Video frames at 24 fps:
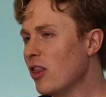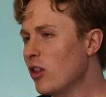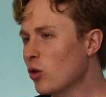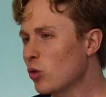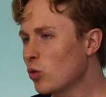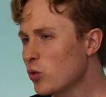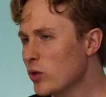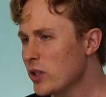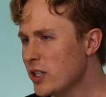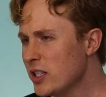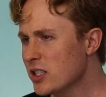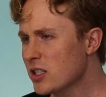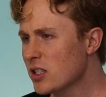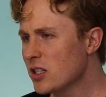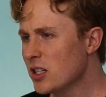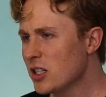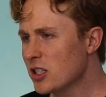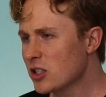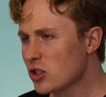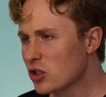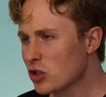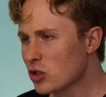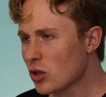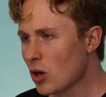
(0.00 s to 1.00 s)
The reason
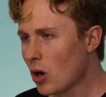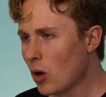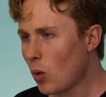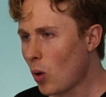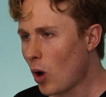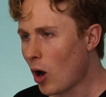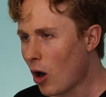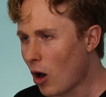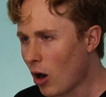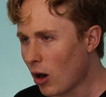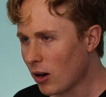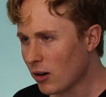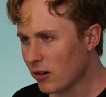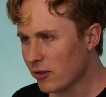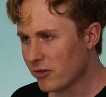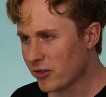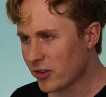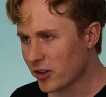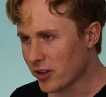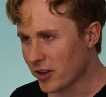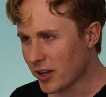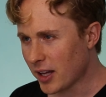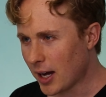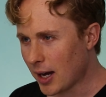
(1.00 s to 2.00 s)
it's so hard
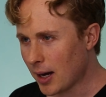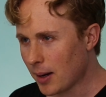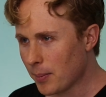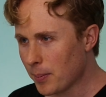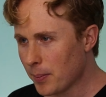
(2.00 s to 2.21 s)
for them